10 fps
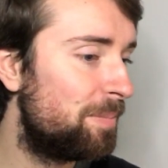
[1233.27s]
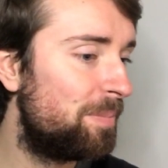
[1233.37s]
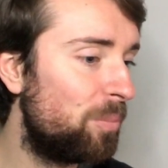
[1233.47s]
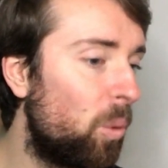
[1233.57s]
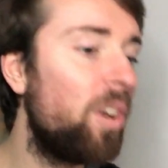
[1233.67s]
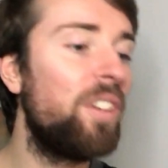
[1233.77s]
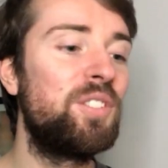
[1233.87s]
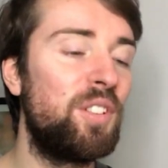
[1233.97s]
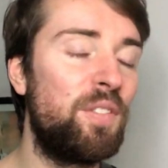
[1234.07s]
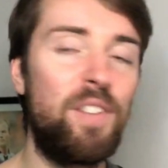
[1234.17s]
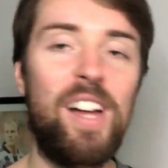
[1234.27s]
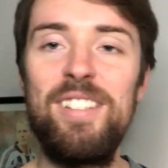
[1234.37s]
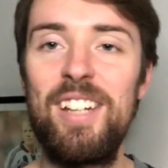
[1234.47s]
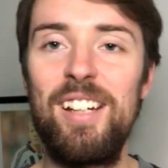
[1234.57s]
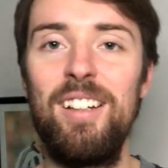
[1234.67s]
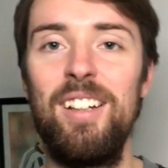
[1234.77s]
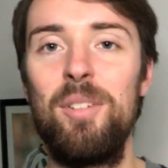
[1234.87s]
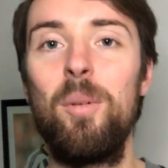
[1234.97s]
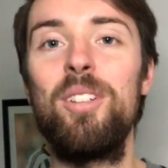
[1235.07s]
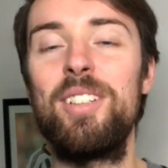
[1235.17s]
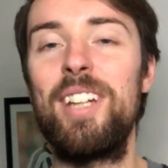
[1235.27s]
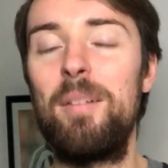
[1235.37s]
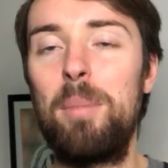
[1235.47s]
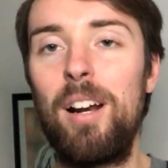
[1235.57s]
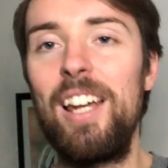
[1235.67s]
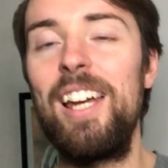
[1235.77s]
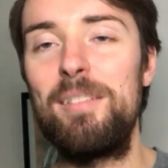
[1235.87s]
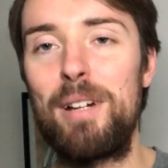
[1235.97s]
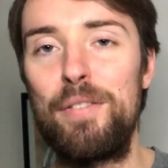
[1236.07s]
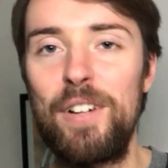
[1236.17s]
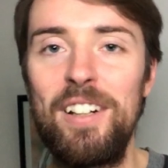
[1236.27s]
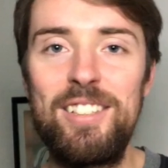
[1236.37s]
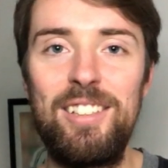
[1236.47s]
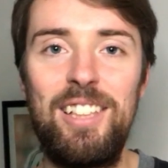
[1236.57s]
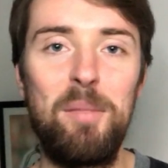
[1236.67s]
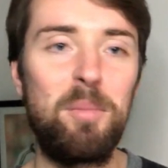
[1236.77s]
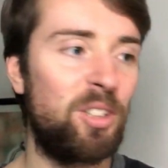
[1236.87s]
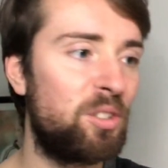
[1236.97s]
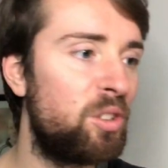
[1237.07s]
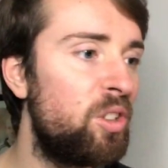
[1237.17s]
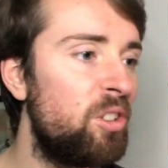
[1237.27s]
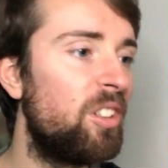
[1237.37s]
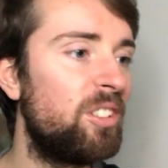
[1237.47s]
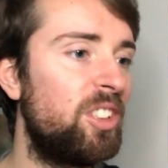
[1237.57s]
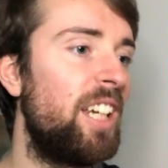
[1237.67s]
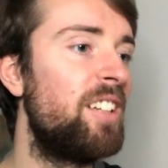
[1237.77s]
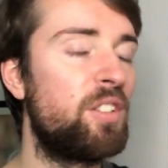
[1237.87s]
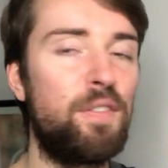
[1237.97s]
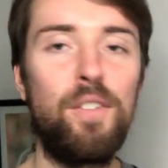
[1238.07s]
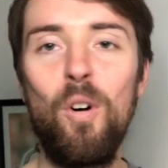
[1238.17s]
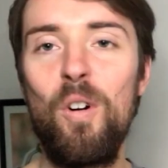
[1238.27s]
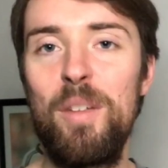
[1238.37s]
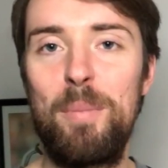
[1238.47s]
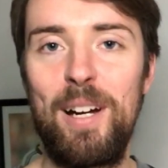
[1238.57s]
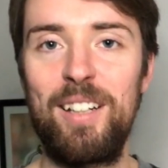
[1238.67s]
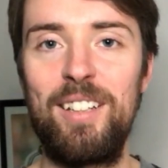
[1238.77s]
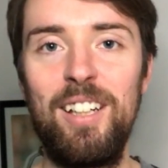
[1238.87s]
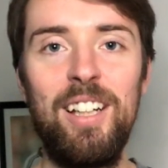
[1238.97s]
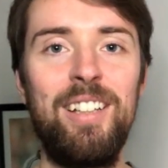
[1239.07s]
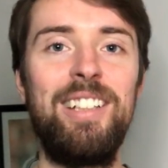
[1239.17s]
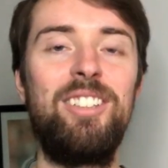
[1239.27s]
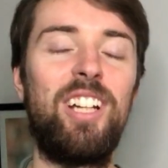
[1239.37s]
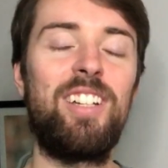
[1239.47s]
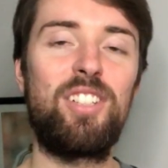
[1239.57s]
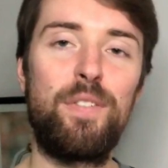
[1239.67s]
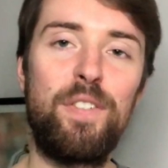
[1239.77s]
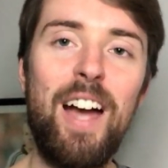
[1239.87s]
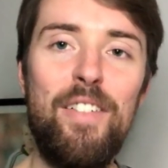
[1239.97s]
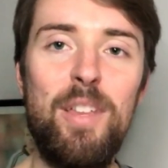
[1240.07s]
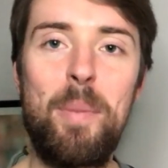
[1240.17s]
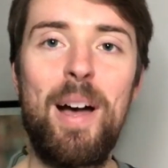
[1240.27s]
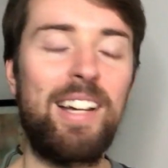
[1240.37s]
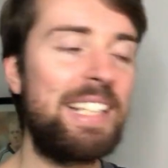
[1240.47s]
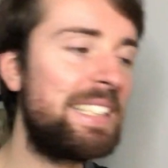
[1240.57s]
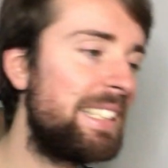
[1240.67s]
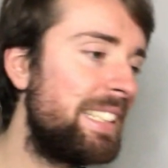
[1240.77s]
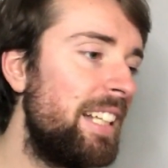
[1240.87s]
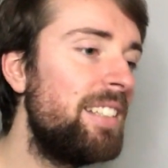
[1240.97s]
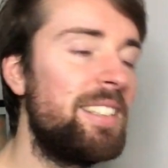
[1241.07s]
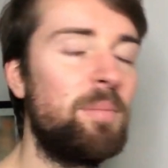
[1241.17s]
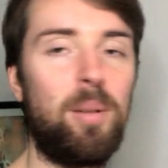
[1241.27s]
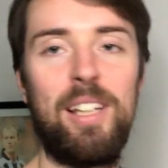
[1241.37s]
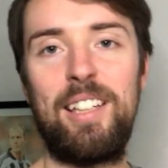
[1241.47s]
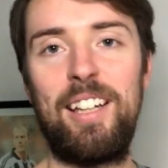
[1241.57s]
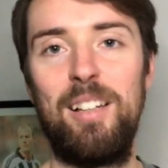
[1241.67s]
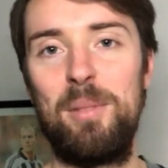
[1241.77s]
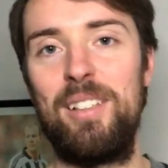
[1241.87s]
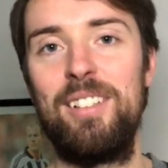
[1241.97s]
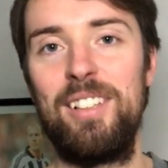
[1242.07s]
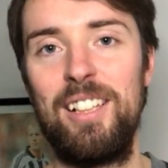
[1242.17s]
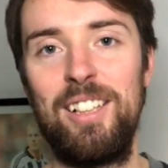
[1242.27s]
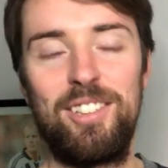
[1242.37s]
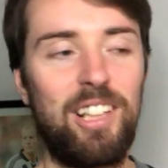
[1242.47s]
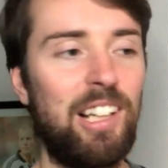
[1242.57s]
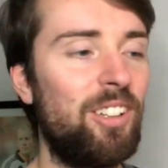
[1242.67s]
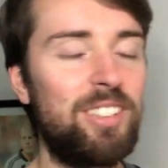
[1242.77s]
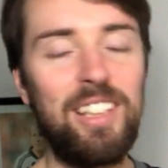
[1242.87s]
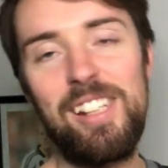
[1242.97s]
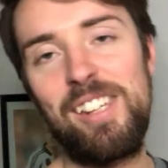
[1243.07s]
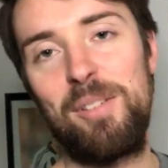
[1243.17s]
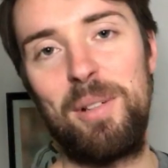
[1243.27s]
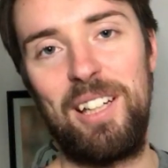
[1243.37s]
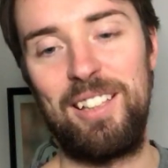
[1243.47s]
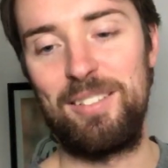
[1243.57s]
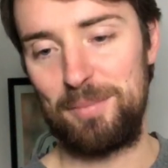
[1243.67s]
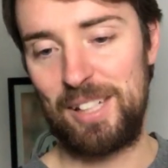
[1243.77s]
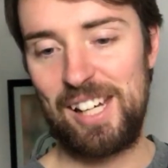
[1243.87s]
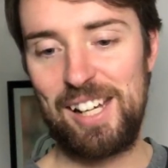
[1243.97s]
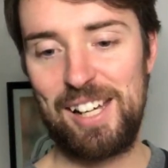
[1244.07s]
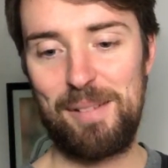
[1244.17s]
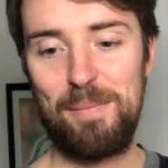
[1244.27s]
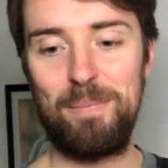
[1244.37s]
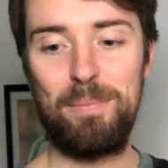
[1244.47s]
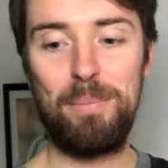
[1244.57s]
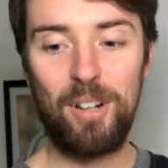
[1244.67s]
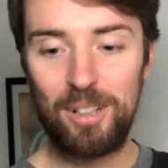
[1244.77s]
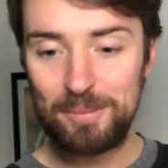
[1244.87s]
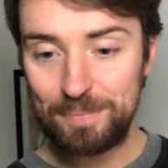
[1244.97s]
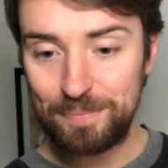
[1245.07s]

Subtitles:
Wolves defender wasn't getting played in my fantasy team because Nuno changed to 4 at the back. He changed to 5 at the back and he still didn't play Kilman. So I lost either way. But